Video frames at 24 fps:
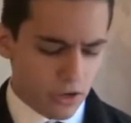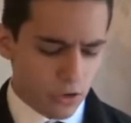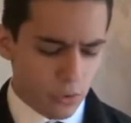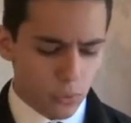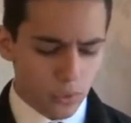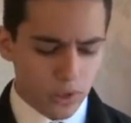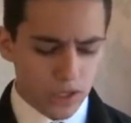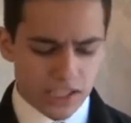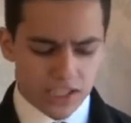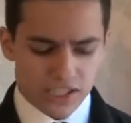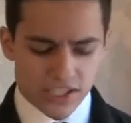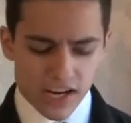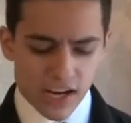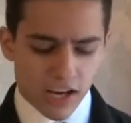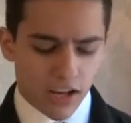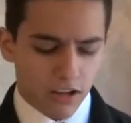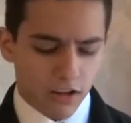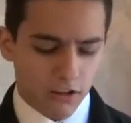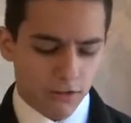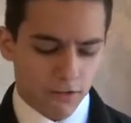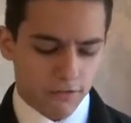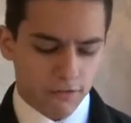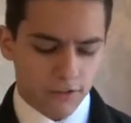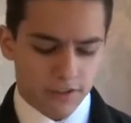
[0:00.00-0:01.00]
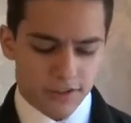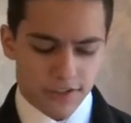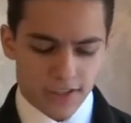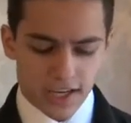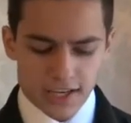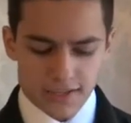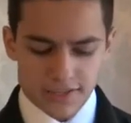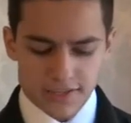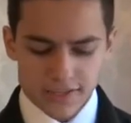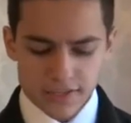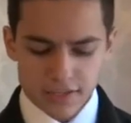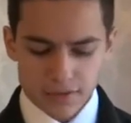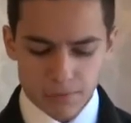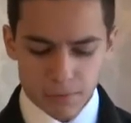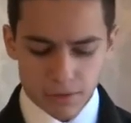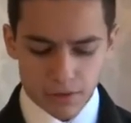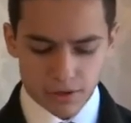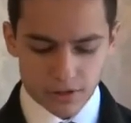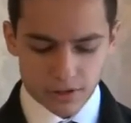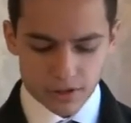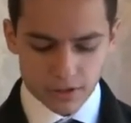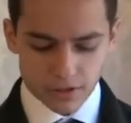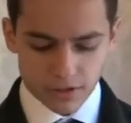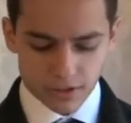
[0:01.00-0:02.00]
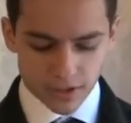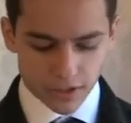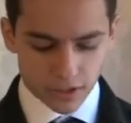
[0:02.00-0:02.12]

when I shall, first asking your pardon,